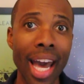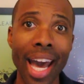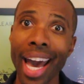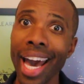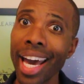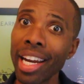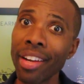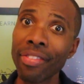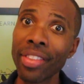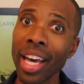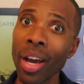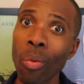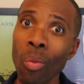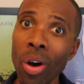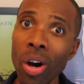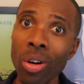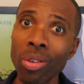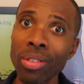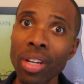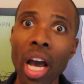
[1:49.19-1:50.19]
And if they
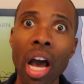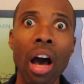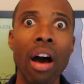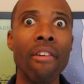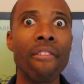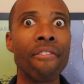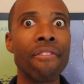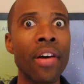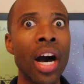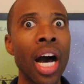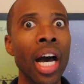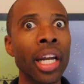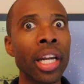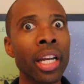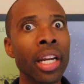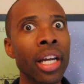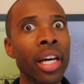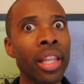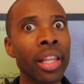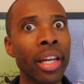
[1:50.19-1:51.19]
won't, find
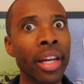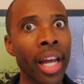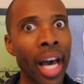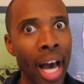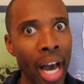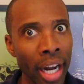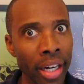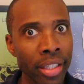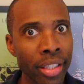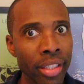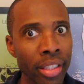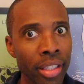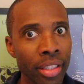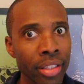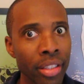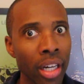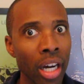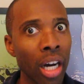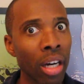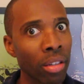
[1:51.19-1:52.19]
another doctor,
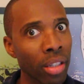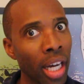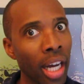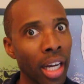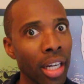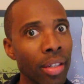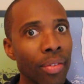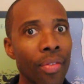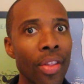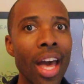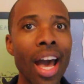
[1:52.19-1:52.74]
okay?